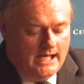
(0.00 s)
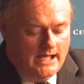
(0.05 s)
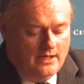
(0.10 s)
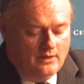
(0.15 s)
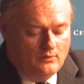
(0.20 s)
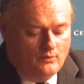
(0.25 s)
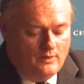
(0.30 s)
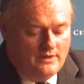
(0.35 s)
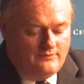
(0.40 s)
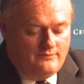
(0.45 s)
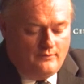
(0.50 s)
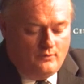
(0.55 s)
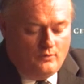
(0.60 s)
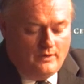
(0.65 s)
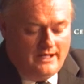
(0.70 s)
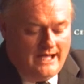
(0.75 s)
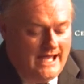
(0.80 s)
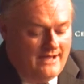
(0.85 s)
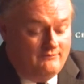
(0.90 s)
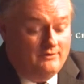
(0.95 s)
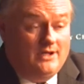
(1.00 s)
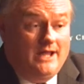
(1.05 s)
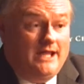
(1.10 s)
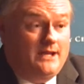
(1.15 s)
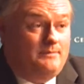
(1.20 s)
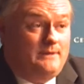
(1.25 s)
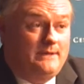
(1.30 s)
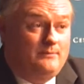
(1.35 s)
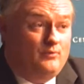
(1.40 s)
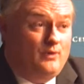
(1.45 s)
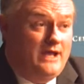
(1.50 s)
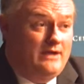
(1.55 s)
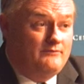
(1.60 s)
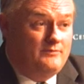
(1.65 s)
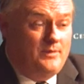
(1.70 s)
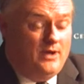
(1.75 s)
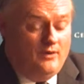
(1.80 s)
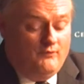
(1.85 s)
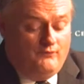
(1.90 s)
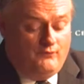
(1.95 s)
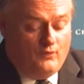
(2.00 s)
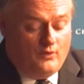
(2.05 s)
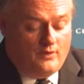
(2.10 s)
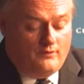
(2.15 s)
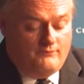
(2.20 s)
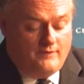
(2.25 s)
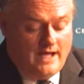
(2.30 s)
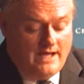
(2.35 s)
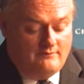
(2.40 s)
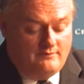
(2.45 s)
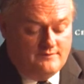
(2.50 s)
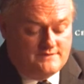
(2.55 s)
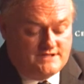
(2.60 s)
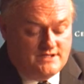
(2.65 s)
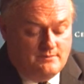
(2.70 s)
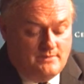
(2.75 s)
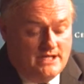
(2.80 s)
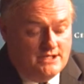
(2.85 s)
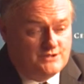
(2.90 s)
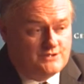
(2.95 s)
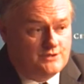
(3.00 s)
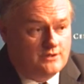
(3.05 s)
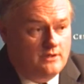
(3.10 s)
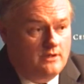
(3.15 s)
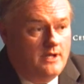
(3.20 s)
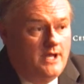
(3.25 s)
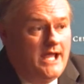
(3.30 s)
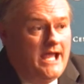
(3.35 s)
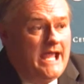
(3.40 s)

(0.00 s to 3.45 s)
We have a lot of people. We have about 4 or 5 a semester.